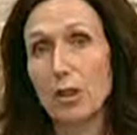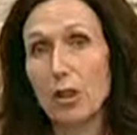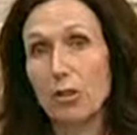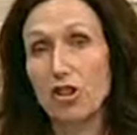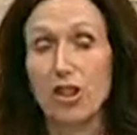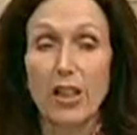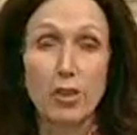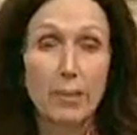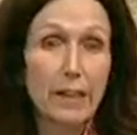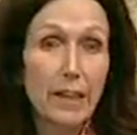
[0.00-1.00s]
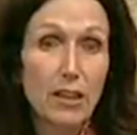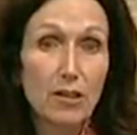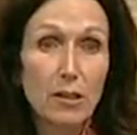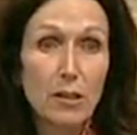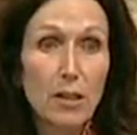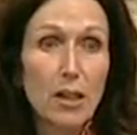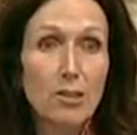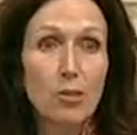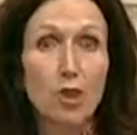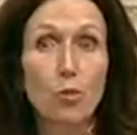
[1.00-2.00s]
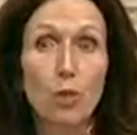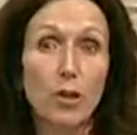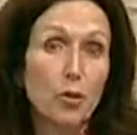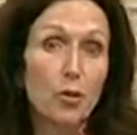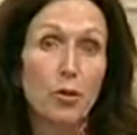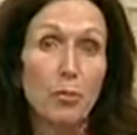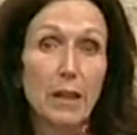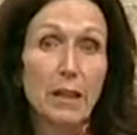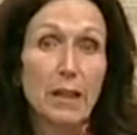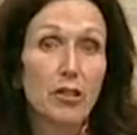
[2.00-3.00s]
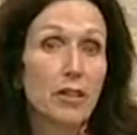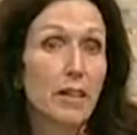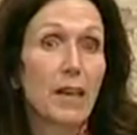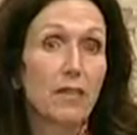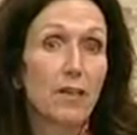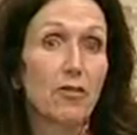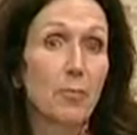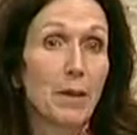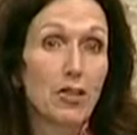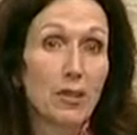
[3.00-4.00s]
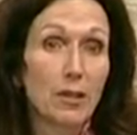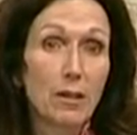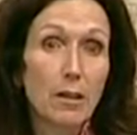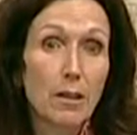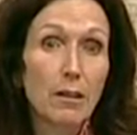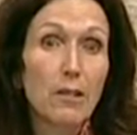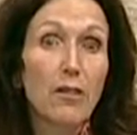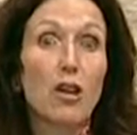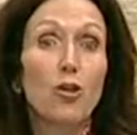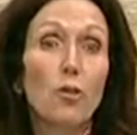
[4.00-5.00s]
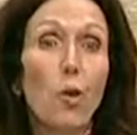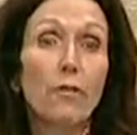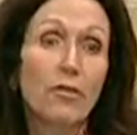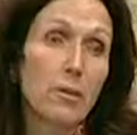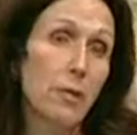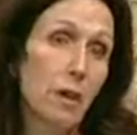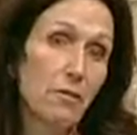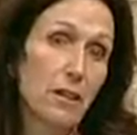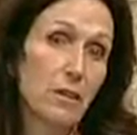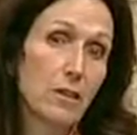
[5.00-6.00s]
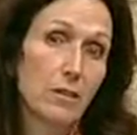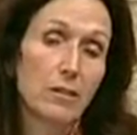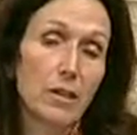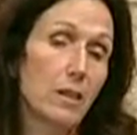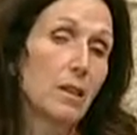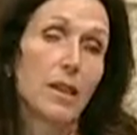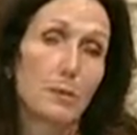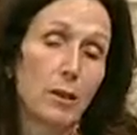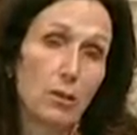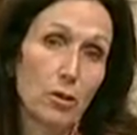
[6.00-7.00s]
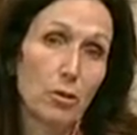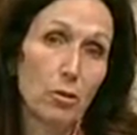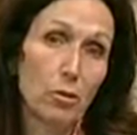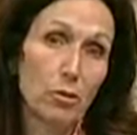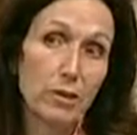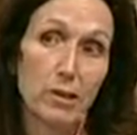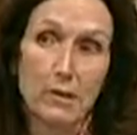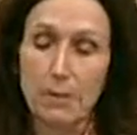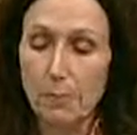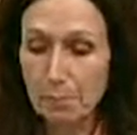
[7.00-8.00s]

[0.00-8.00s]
called shuttle mediation. So you work through the mediator to get the information that you want from the offender that didn't come out in the court process.